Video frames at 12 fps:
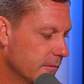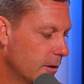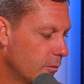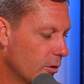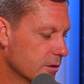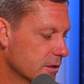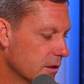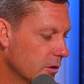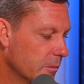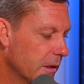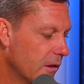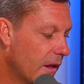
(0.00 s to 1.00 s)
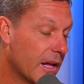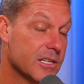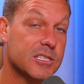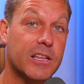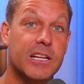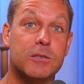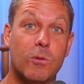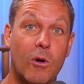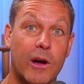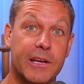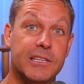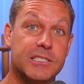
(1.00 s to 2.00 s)
it was a little bit like that. So that's
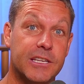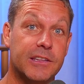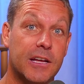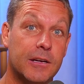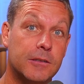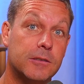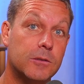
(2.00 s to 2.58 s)
why it's in the